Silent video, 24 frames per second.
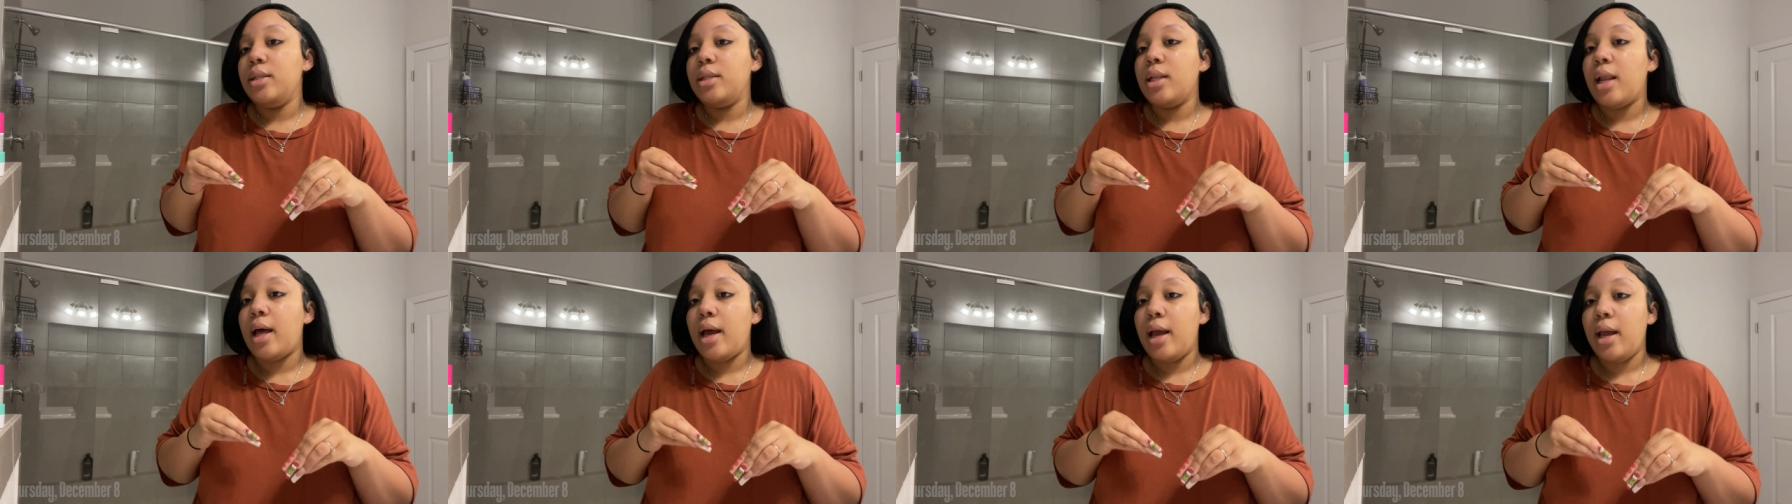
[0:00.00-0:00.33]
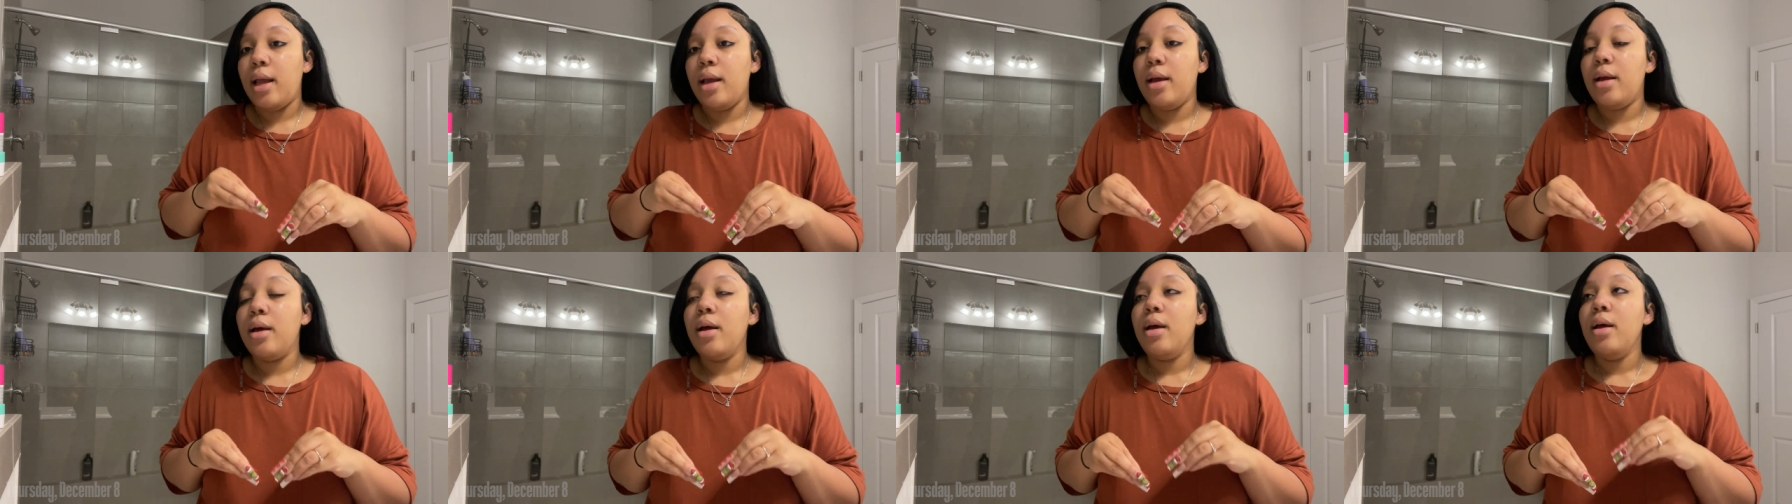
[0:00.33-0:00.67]

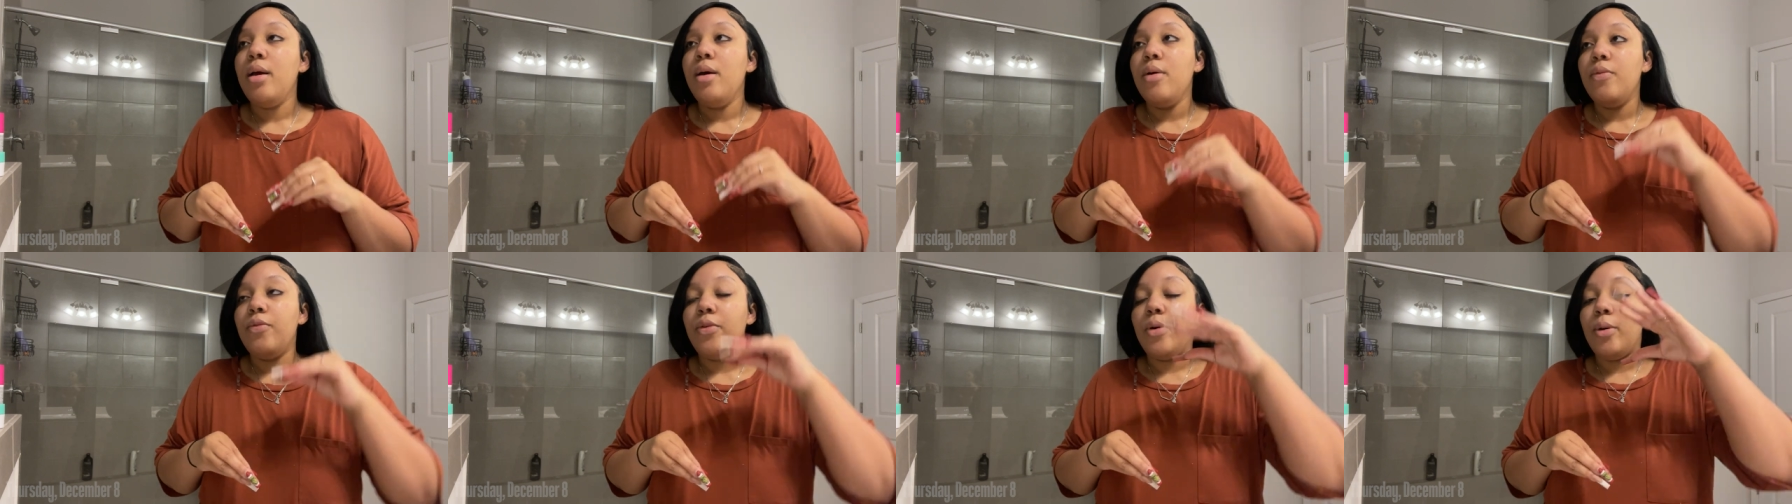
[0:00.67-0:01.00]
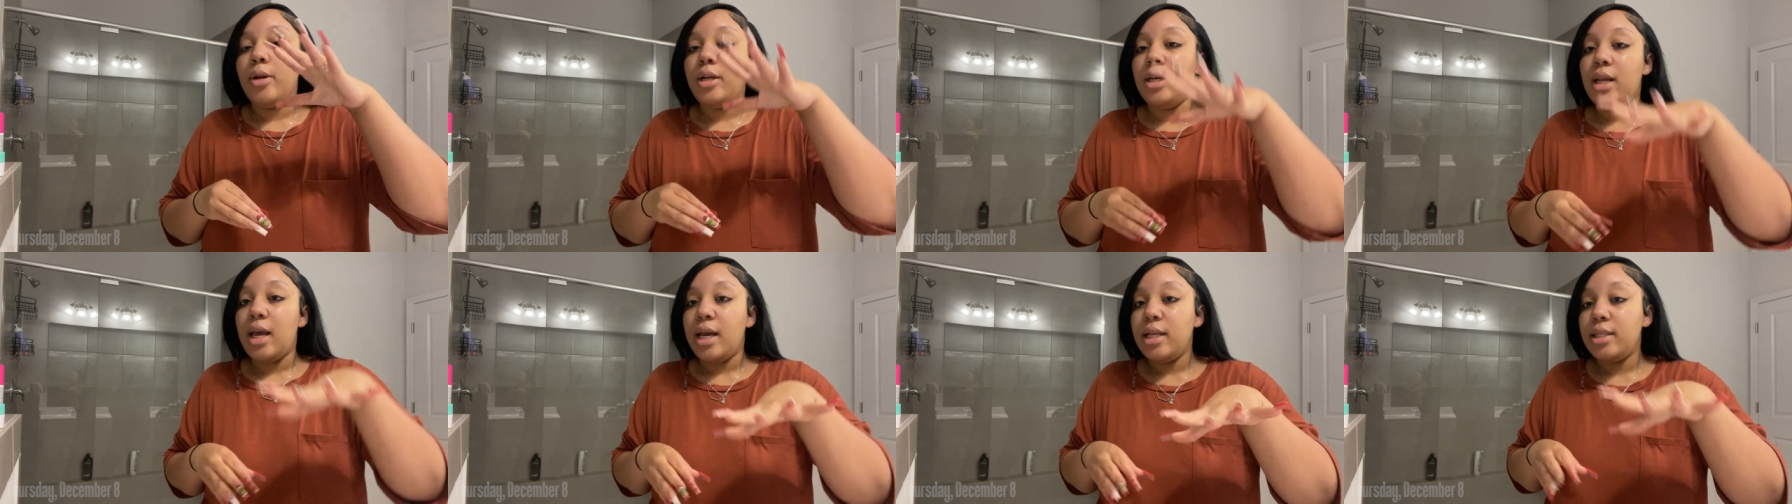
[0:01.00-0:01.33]
like for
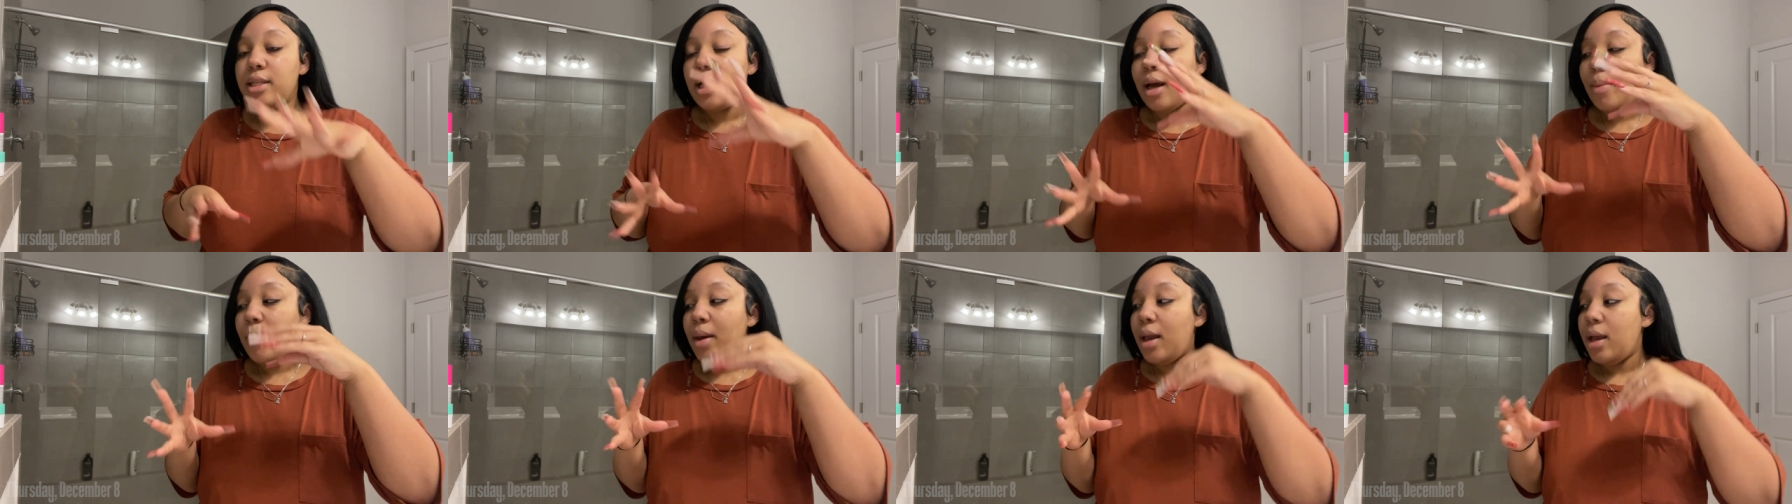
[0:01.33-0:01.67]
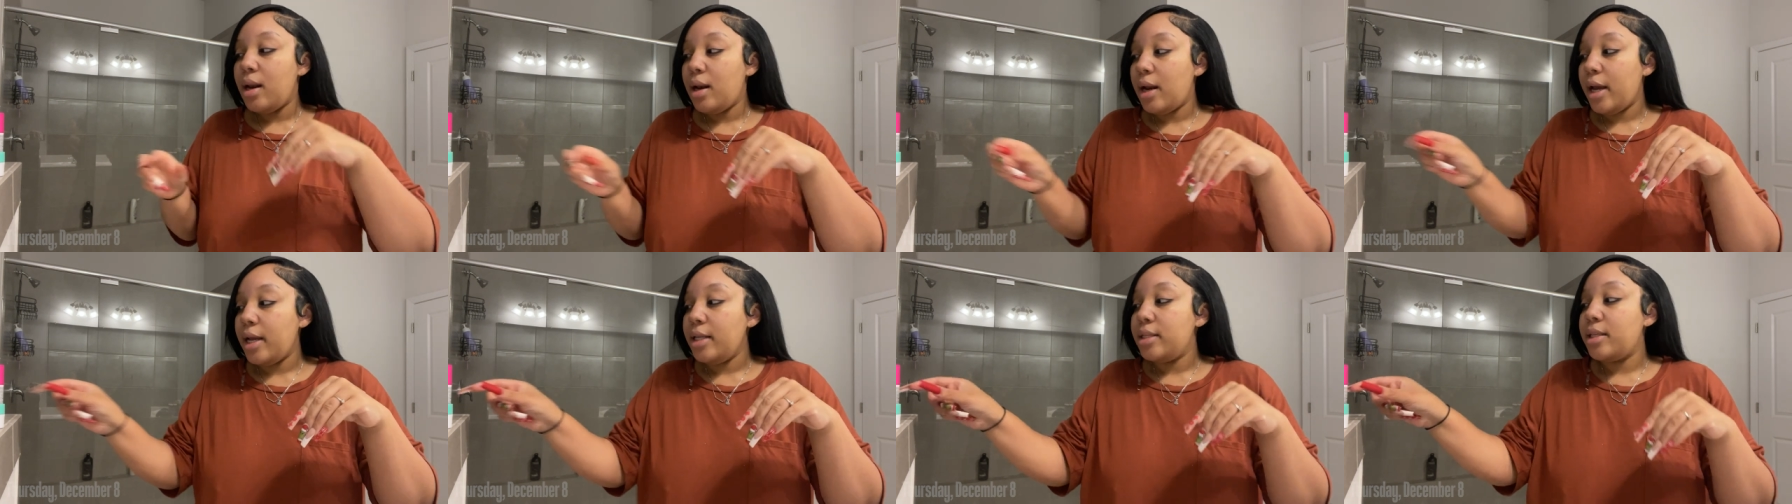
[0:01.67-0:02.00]
daytime
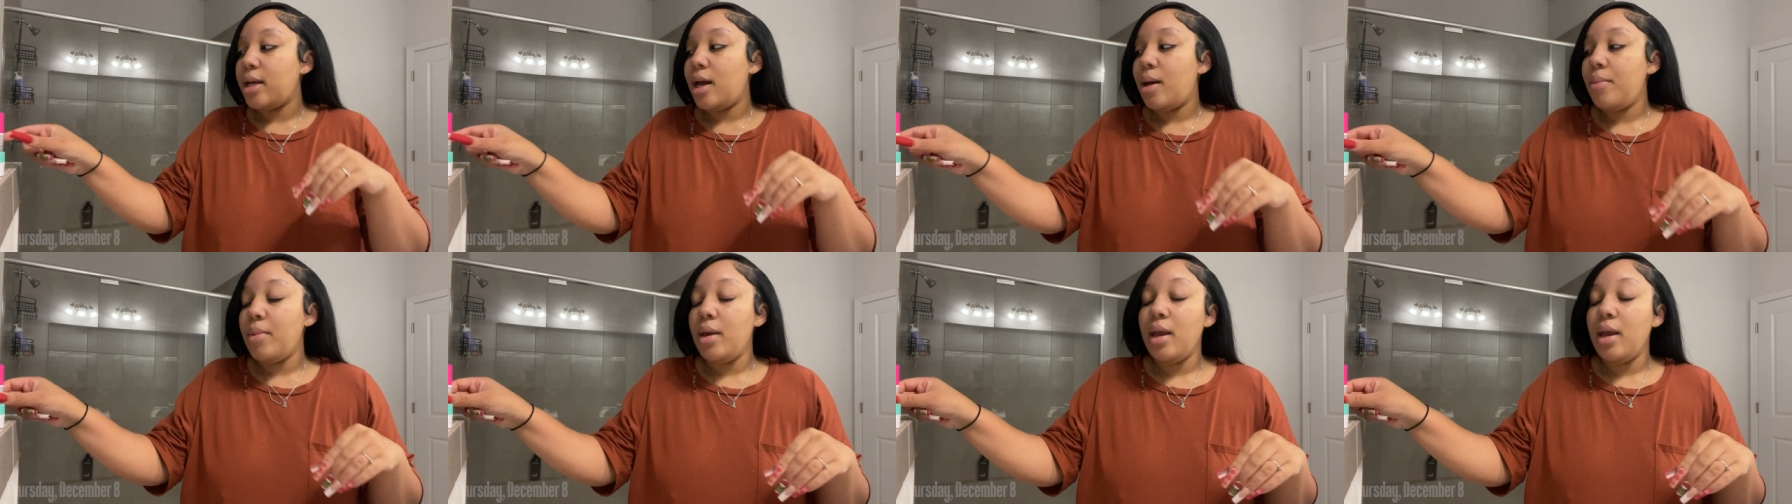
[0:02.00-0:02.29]
and nighttime.